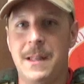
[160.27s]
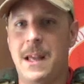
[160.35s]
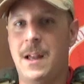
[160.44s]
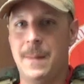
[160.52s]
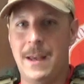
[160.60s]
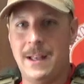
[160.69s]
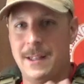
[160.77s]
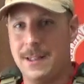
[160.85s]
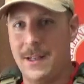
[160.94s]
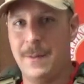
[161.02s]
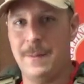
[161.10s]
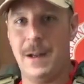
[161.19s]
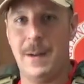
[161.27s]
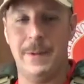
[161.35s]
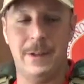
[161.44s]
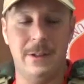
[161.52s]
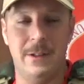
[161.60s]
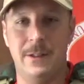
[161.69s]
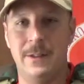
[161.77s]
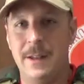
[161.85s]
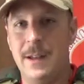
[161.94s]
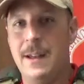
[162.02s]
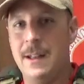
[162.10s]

they all make sub-abdominal